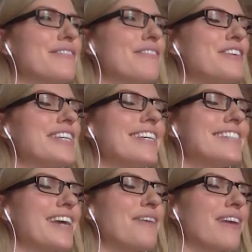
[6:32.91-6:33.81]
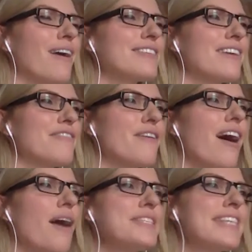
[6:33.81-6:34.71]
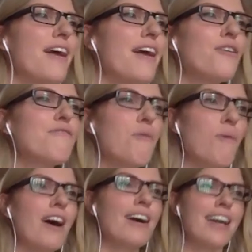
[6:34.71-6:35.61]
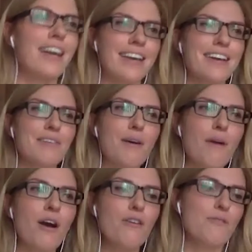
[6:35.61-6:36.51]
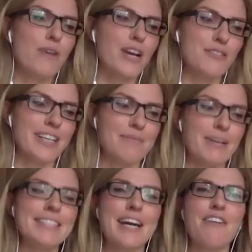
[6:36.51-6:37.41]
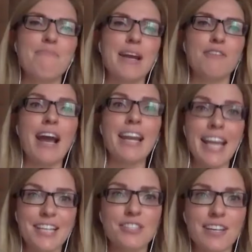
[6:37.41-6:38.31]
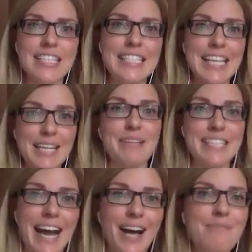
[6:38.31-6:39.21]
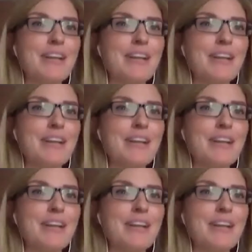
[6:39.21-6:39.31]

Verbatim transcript: a few years ago when I was kind of, I would say, overworking and over pressurizing myself, my granny just kind of sitting me down.